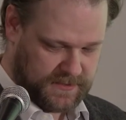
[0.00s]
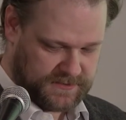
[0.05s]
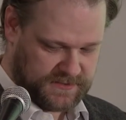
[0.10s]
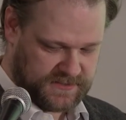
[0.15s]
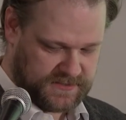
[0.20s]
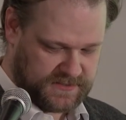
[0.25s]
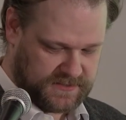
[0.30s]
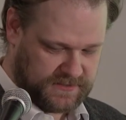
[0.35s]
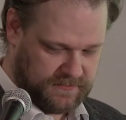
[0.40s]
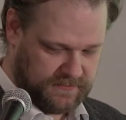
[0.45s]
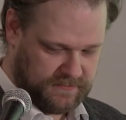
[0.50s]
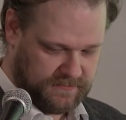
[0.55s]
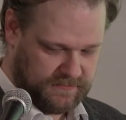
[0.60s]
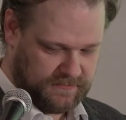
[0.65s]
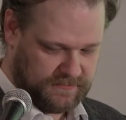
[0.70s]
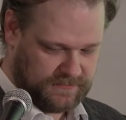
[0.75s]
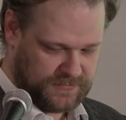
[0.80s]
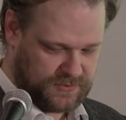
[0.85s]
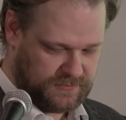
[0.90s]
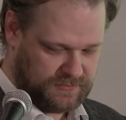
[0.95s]
I just
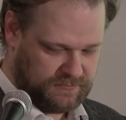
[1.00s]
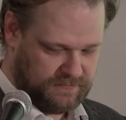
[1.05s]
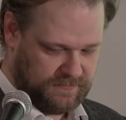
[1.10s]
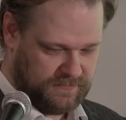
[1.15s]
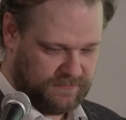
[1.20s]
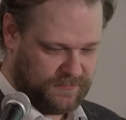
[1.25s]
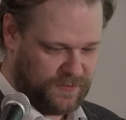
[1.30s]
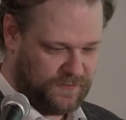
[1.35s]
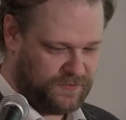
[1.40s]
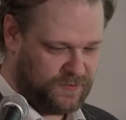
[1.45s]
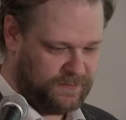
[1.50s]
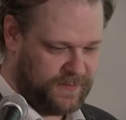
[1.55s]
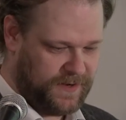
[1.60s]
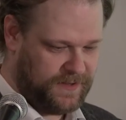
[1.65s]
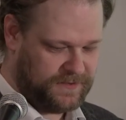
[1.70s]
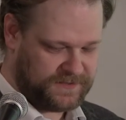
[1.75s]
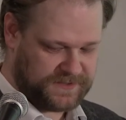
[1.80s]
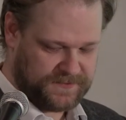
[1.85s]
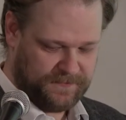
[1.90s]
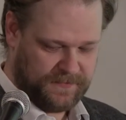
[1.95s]
moved through my
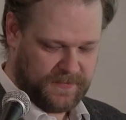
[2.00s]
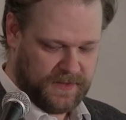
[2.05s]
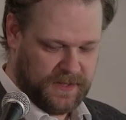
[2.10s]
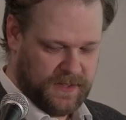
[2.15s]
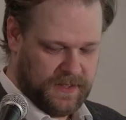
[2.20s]
notes.